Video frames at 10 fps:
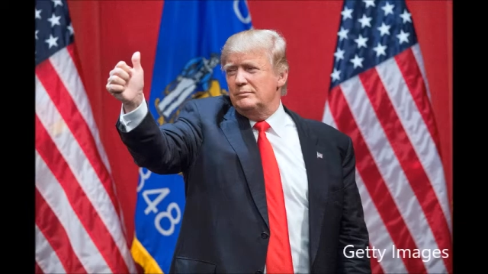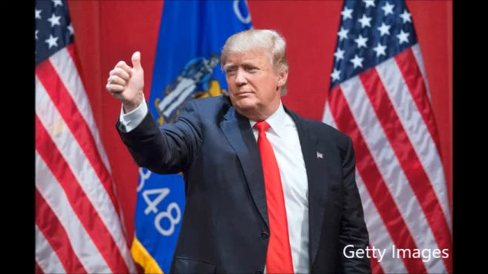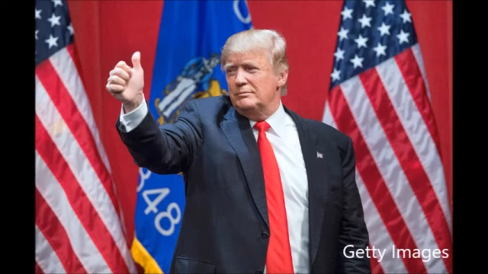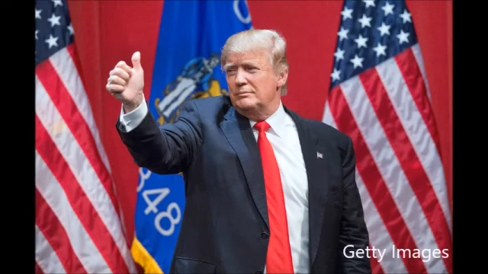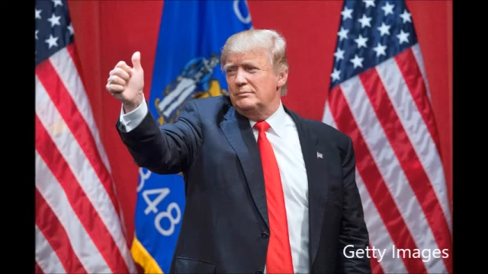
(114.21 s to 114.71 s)

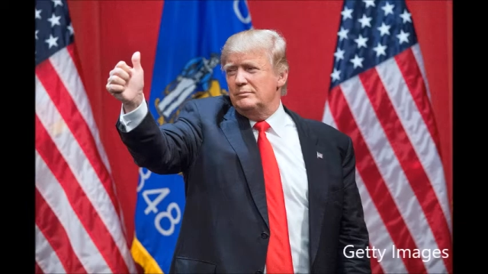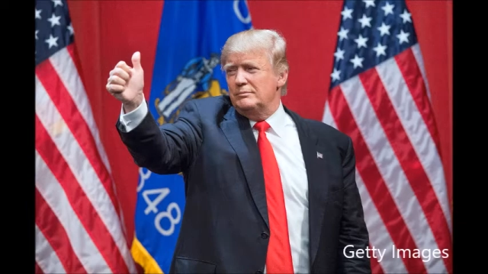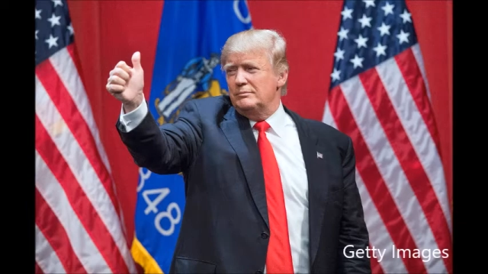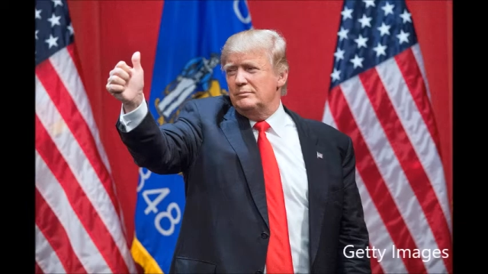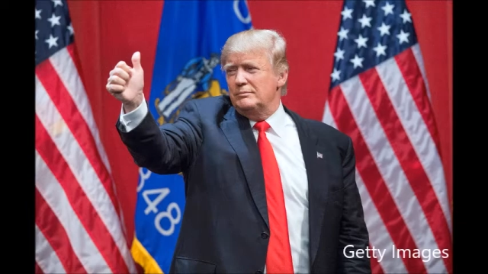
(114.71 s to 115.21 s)

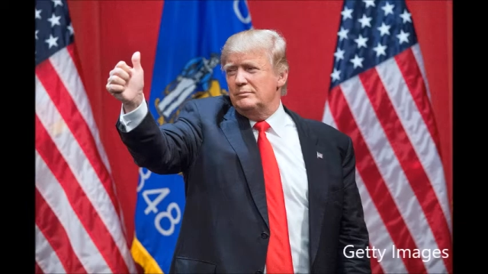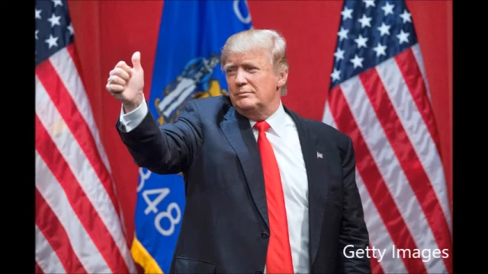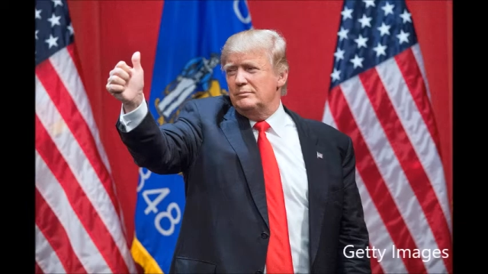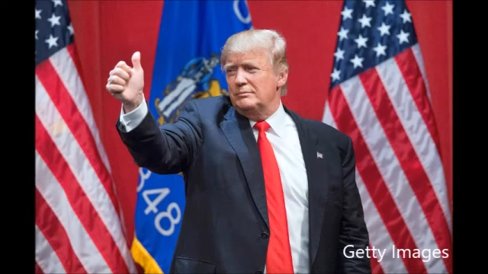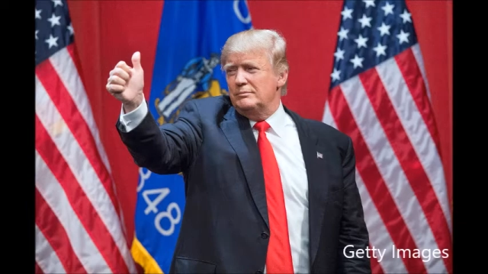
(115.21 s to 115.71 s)

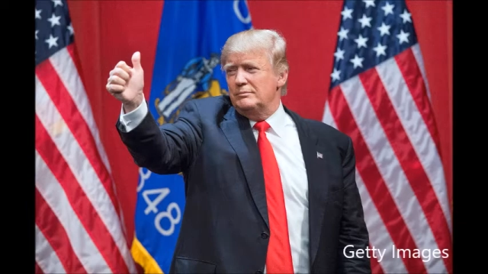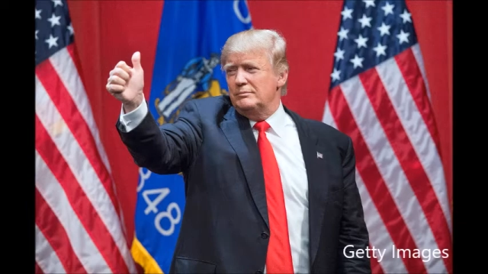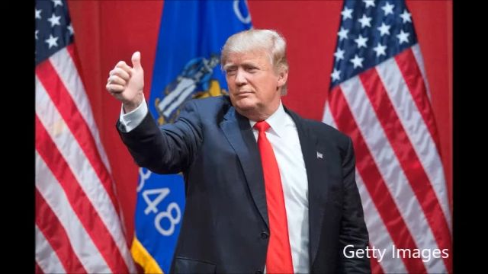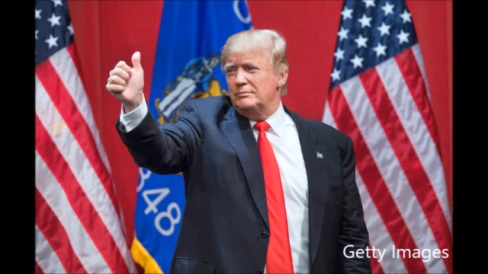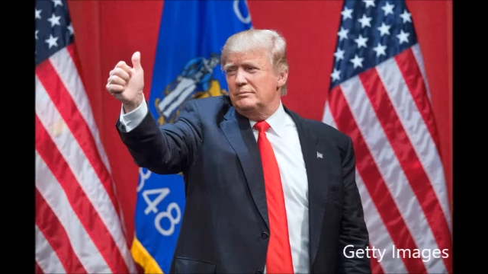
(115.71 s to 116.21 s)

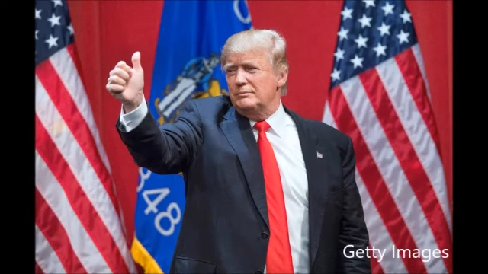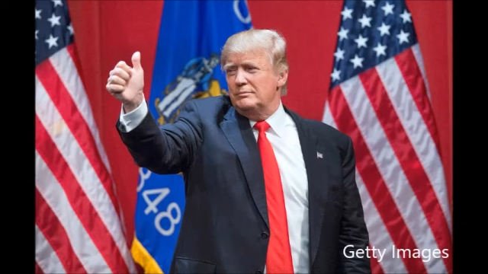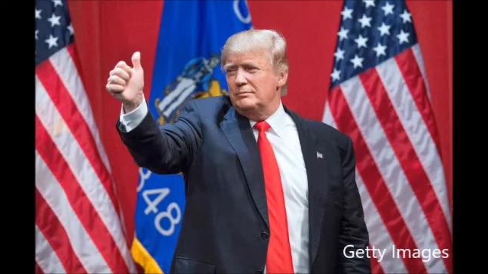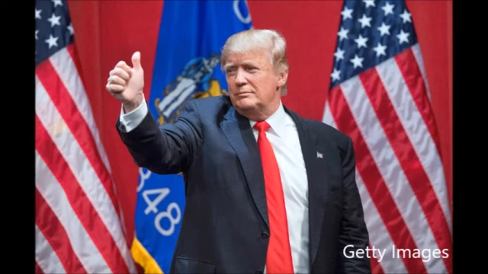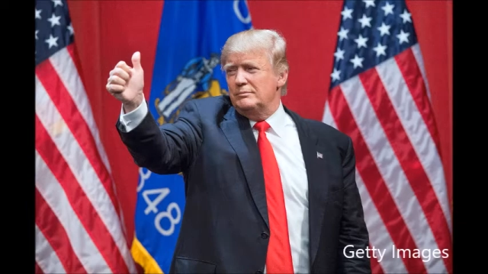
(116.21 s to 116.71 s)

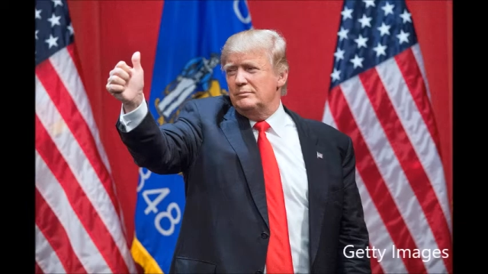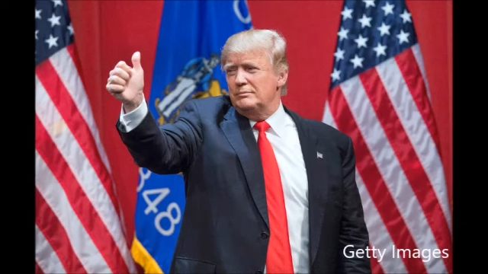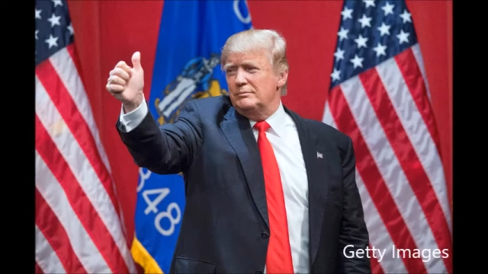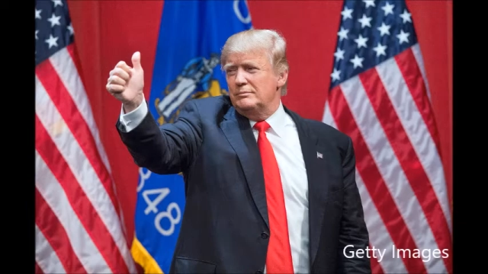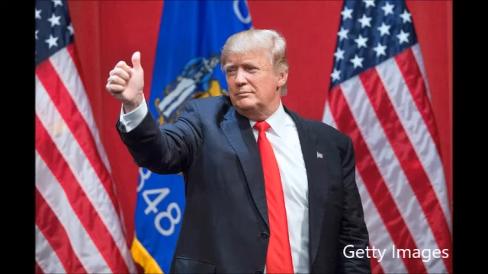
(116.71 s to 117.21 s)

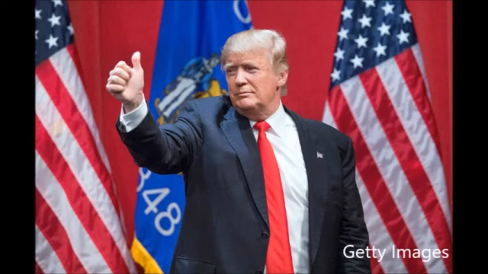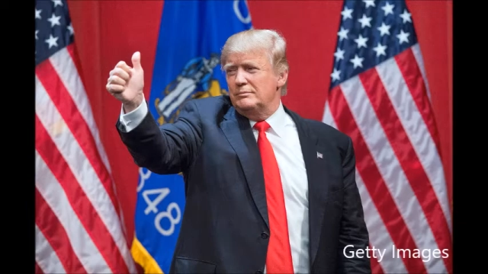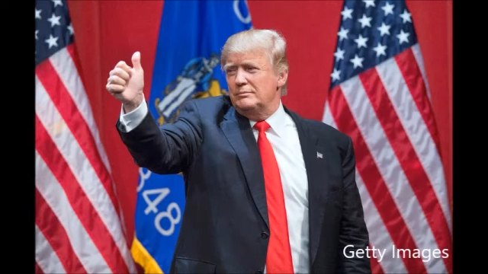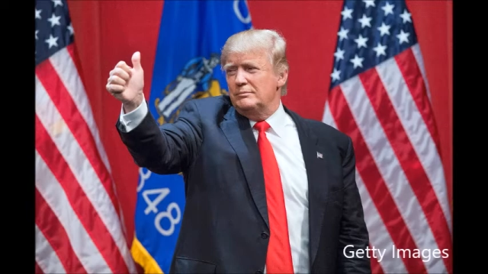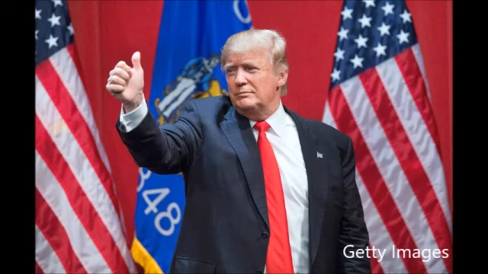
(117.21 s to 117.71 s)

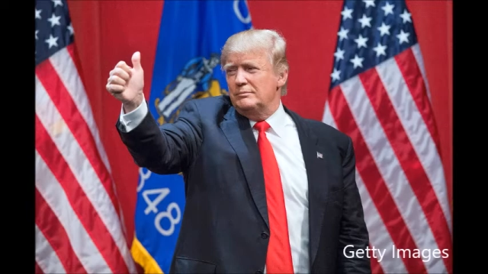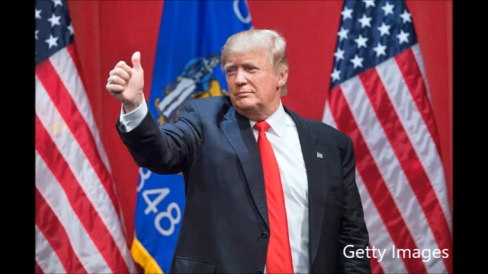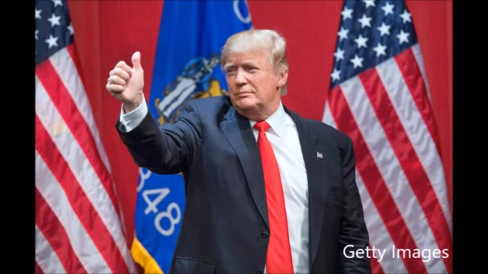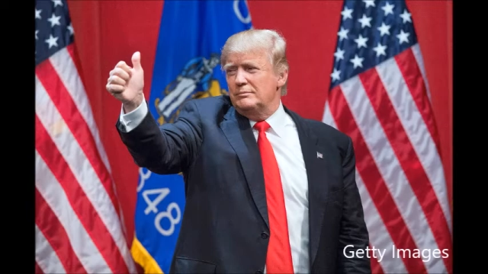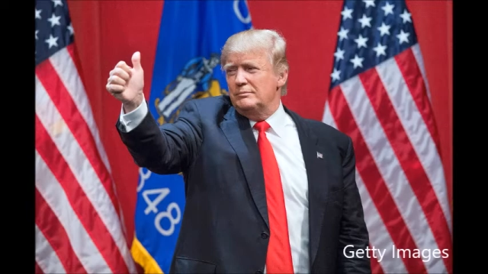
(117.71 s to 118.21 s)

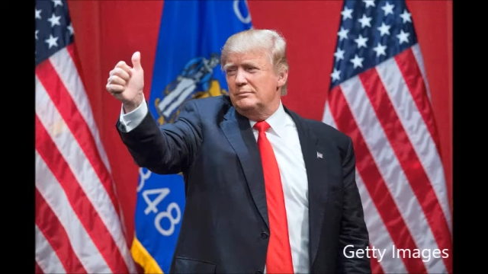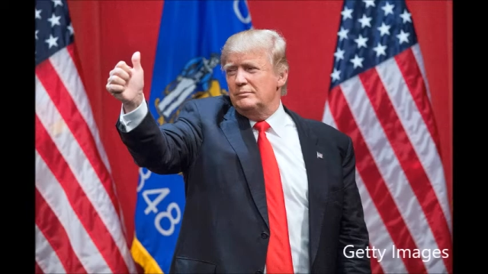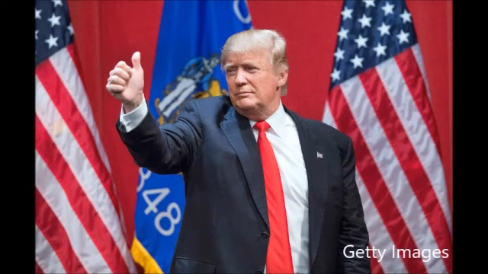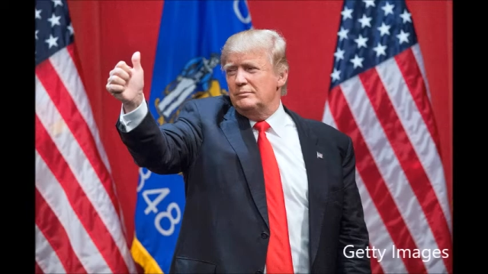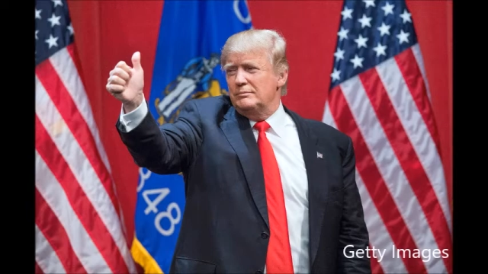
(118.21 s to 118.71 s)

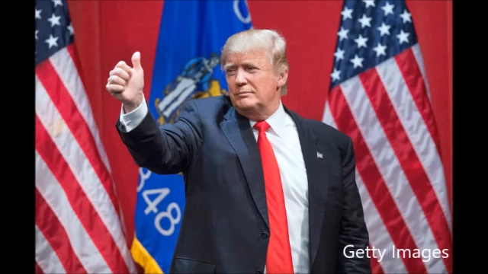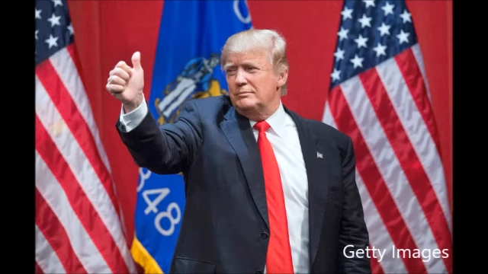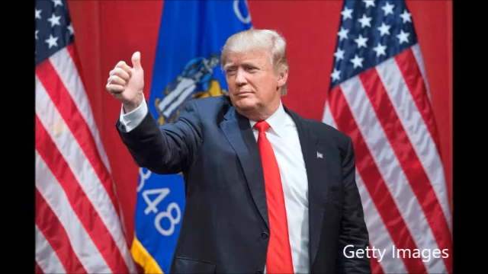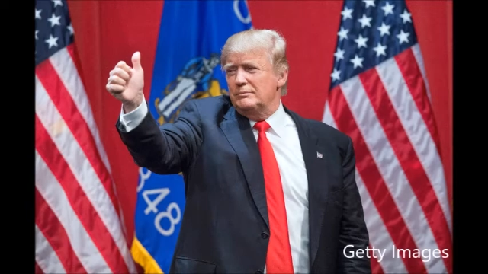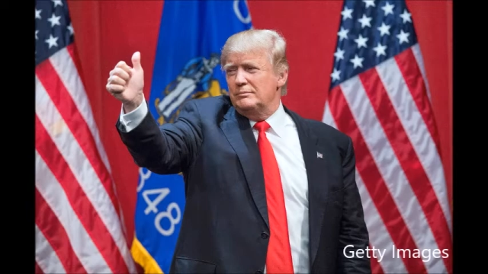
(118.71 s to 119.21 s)

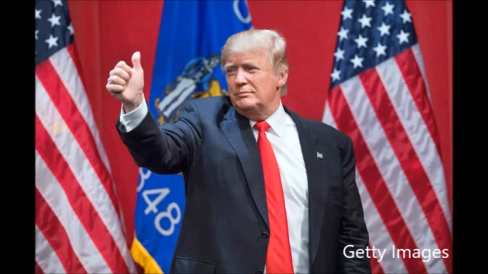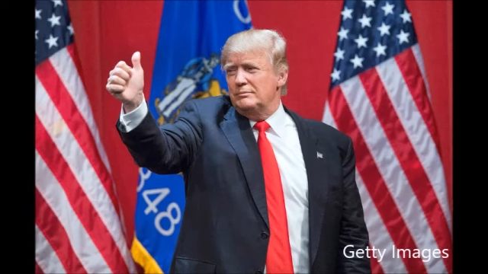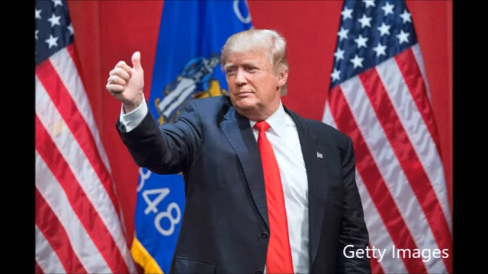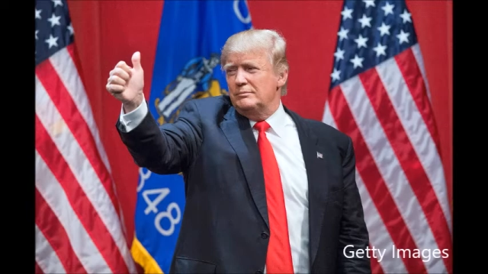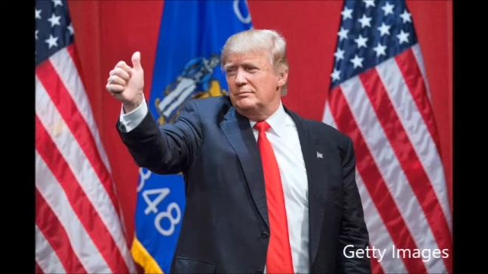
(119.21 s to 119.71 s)

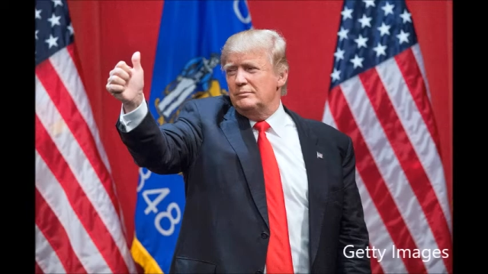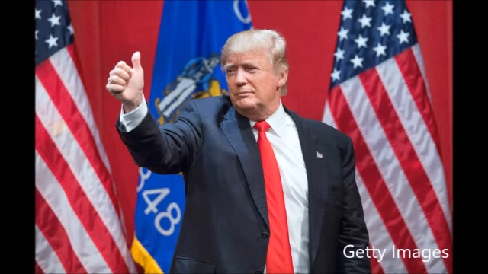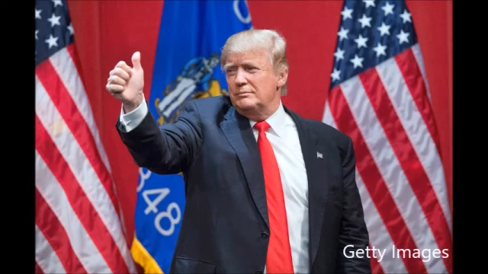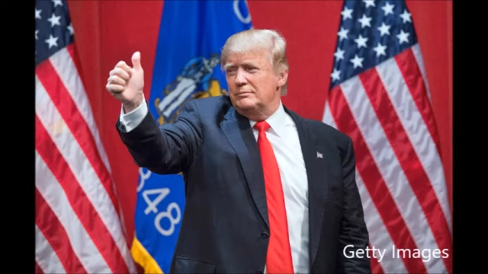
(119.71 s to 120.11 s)
[no speech]